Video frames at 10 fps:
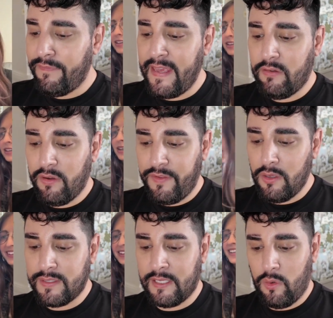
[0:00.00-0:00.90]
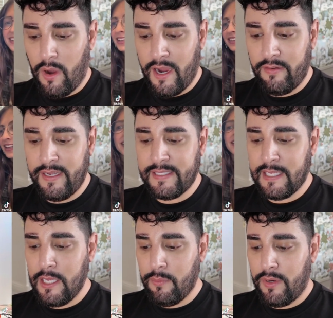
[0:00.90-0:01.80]
Fake reviews, inquiries,
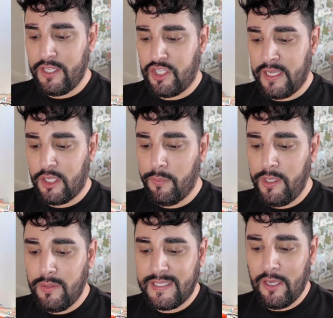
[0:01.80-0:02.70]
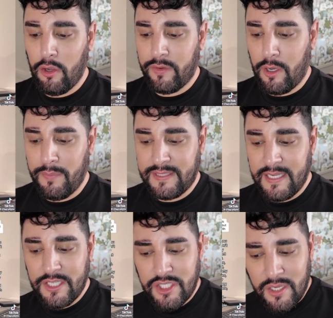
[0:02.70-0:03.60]
preaching community over
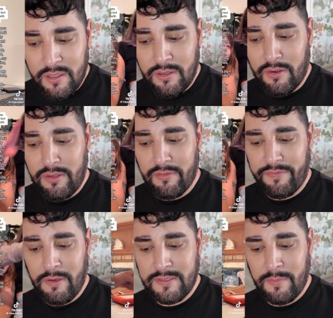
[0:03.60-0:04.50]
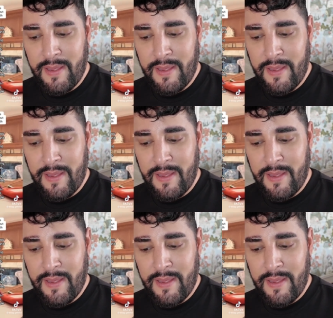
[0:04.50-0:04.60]
competition on your photo